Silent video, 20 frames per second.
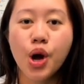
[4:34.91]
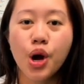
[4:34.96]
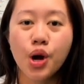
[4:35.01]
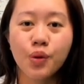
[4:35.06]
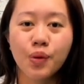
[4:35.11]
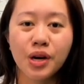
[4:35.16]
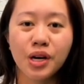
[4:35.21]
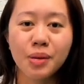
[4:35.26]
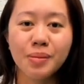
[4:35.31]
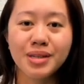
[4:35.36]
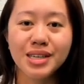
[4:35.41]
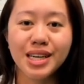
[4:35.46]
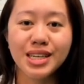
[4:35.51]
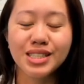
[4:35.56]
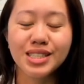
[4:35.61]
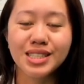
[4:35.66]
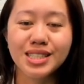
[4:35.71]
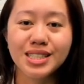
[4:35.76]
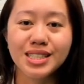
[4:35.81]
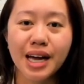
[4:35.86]

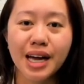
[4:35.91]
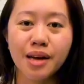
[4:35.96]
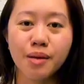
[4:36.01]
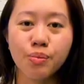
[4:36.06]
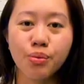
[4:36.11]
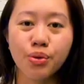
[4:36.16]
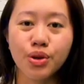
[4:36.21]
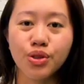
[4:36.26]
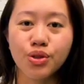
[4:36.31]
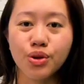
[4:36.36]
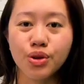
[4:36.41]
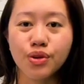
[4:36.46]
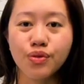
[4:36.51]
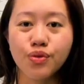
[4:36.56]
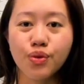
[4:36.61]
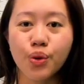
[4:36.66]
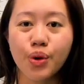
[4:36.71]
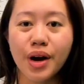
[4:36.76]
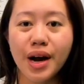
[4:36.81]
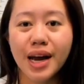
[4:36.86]
Recommendations
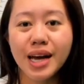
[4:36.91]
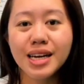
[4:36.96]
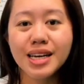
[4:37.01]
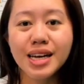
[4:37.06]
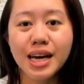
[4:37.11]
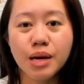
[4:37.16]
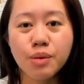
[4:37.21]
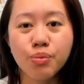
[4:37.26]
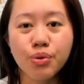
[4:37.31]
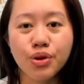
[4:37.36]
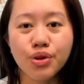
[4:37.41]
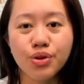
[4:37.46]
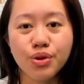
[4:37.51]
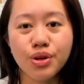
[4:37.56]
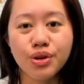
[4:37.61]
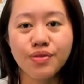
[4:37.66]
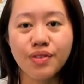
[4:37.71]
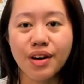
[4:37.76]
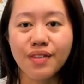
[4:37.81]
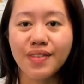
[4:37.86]
9.34 and
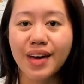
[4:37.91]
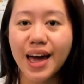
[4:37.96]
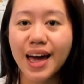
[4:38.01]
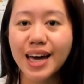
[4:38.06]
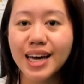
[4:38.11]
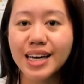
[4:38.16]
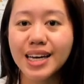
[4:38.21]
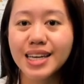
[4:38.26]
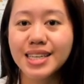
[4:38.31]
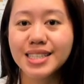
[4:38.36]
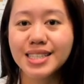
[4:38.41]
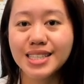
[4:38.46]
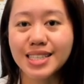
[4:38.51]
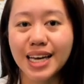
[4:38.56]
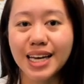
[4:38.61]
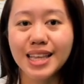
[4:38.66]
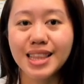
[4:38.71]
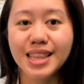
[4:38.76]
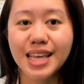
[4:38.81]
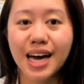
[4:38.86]
9.35a
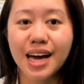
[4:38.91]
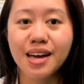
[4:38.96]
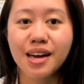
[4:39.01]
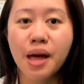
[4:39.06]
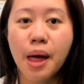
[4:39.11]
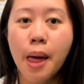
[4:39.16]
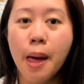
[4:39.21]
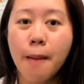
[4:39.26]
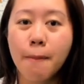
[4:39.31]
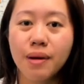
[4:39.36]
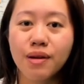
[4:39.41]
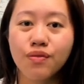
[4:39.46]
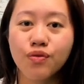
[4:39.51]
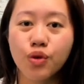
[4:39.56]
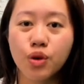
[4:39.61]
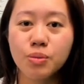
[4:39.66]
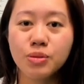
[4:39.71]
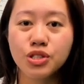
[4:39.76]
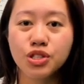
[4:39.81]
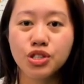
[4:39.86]
state that
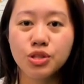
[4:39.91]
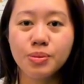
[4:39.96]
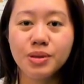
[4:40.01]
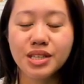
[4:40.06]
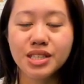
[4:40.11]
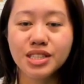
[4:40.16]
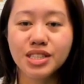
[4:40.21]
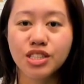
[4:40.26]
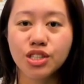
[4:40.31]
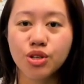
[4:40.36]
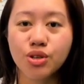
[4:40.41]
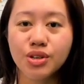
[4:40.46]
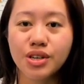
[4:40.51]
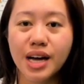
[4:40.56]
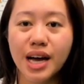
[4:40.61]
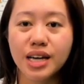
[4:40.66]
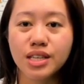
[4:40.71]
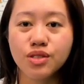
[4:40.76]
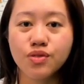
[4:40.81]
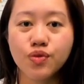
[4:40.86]
metformin should be considered
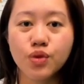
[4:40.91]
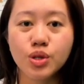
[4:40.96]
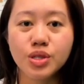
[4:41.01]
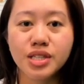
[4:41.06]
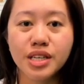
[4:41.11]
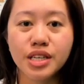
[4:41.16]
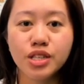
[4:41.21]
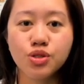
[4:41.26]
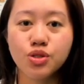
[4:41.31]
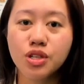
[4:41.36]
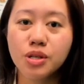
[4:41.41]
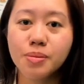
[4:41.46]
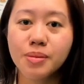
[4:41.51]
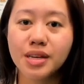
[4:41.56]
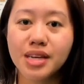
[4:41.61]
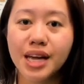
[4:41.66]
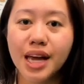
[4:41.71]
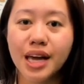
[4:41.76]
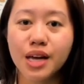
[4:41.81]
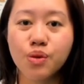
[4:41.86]
as first-line
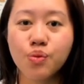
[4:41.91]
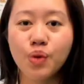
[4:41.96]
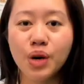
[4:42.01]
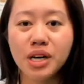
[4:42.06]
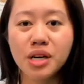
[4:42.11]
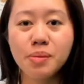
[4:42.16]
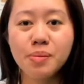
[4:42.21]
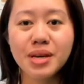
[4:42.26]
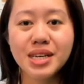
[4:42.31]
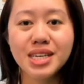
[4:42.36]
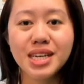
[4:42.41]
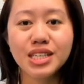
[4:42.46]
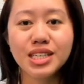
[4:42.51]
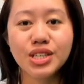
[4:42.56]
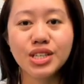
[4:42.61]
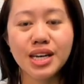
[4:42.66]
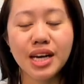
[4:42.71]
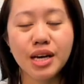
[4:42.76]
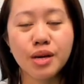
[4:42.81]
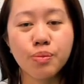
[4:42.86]
treatment, and
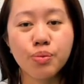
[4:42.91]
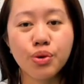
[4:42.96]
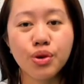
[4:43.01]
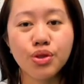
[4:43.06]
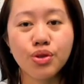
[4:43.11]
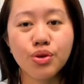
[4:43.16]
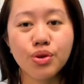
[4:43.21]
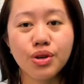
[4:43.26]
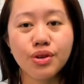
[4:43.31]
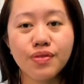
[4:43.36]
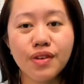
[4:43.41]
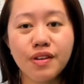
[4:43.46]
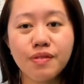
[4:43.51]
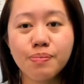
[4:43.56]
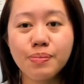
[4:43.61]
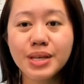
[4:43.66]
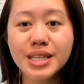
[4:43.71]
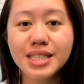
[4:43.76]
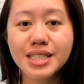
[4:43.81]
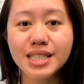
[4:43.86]
recommendation
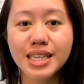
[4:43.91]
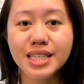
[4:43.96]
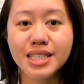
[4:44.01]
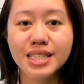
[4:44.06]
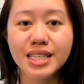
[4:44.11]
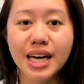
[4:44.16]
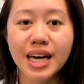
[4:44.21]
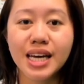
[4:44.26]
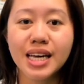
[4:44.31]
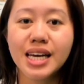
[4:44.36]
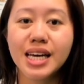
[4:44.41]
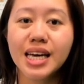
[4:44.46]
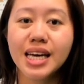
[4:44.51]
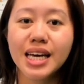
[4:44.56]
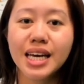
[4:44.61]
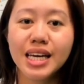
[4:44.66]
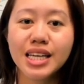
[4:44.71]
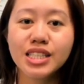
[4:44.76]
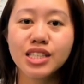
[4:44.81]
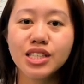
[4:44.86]
9.35b states that
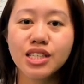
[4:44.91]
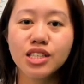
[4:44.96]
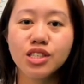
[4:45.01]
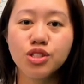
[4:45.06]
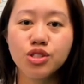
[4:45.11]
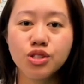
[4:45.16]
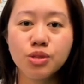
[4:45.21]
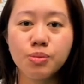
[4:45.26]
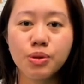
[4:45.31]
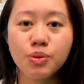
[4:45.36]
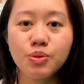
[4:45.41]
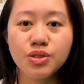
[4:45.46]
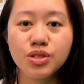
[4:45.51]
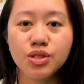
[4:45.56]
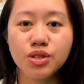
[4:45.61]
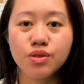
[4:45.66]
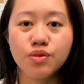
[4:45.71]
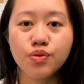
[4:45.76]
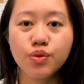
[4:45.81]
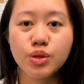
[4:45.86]
insulin should be
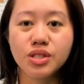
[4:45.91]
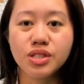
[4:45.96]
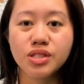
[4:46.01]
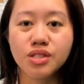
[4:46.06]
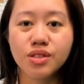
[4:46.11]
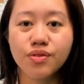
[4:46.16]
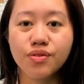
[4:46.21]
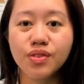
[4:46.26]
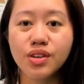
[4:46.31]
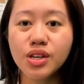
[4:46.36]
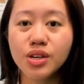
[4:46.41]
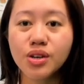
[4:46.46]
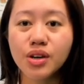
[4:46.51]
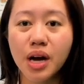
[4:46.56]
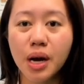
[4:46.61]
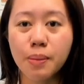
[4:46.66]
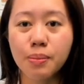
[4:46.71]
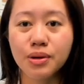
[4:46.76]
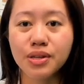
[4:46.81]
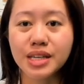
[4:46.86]
reserved for severe
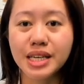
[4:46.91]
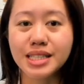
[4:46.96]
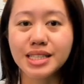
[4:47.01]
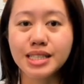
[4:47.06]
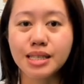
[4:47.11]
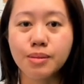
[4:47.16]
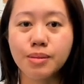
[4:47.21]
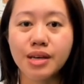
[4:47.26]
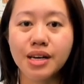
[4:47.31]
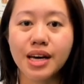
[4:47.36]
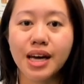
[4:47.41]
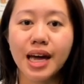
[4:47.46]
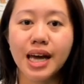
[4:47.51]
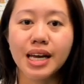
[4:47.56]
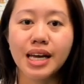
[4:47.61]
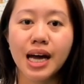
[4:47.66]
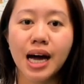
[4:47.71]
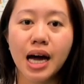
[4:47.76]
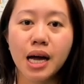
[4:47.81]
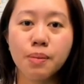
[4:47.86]
hyperglycemia and
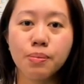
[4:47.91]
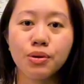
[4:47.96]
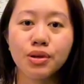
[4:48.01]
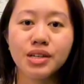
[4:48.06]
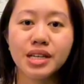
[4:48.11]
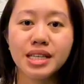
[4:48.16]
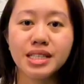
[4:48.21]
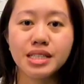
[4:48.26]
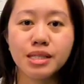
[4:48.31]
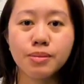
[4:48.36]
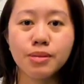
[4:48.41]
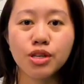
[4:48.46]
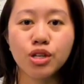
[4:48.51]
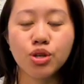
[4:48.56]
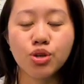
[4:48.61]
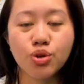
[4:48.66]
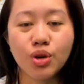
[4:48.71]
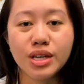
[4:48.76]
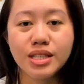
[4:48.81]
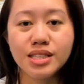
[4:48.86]
hyperglycemic
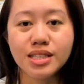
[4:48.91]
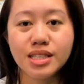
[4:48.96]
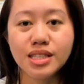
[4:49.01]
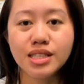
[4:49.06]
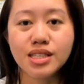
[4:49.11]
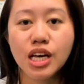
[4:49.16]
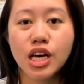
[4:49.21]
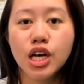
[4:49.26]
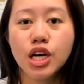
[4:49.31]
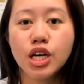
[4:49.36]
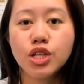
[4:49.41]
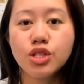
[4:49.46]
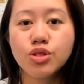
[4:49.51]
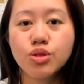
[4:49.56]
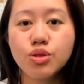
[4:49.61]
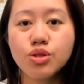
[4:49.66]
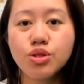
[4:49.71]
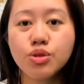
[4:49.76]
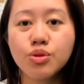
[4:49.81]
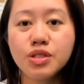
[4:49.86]
crisis
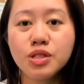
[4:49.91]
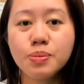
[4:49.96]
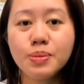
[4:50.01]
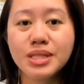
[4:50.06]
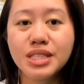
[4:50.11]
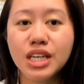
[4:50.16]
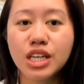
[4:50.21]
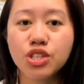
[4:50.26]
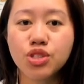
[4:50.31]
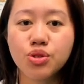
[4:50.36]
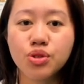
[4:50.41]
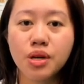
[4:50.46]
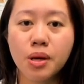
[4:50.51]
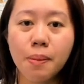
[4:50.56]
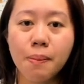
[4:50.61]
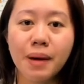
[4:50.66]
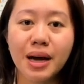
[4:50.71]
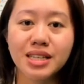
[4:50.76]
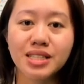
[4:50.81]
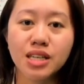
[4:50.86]
due to its potential
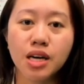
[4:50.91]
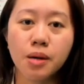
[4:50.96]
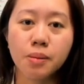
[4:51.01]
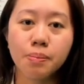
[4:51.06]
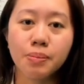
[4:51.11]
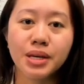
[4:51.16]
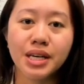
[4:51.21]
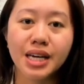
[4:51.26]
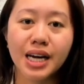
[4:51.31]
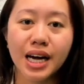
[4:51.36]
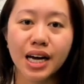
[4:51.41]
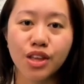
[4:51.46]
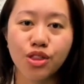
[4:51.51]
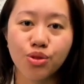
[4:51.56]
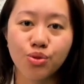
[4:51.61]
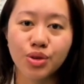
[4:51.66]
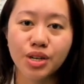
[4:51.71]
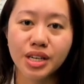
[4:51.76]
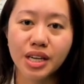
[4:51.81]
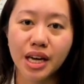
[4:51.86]
impact on
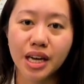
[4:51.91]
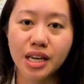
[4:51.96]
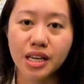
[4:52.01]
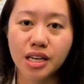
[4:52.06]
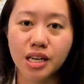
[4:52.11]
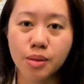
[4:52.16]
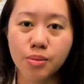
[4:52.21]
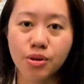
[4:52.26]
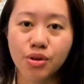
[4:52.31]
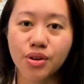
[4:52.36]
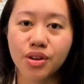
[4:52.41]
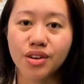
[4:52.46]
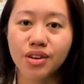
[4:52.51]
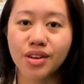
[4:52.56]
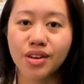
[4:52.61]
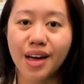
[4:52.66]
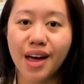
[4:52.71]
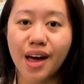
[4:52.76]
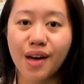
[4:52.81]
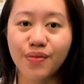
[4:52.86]
PI3K inhibitor
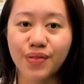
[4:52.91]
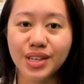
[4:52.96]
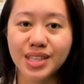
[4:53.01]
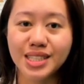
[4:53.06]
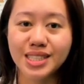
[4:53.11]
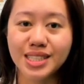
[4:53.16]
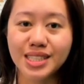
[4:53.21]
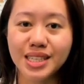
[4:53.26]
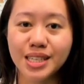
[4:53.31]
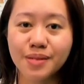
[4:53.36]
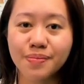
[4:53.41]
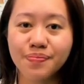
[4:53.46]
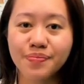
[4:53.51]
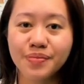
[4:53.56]
efficacy.